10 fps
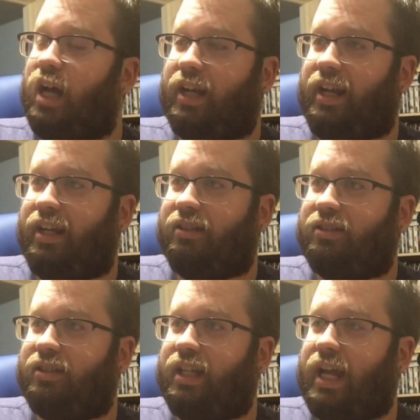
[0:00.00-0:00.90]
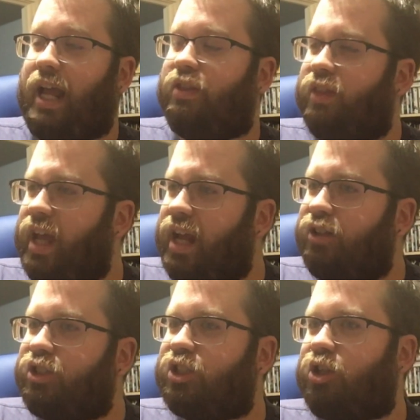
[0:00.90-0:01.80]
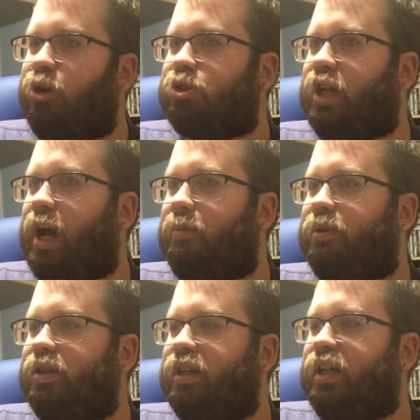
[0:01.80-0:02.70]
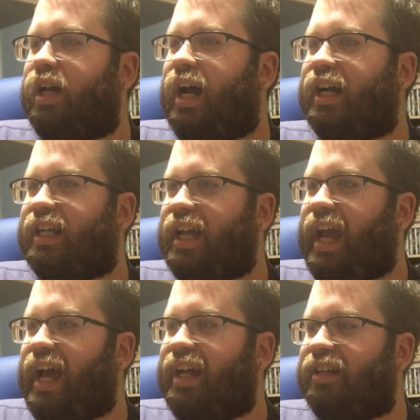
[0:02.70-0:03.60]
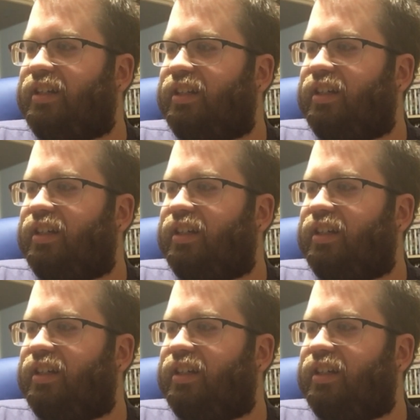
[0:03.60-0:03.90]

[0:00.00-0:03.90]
Not dead. And then she shows up again.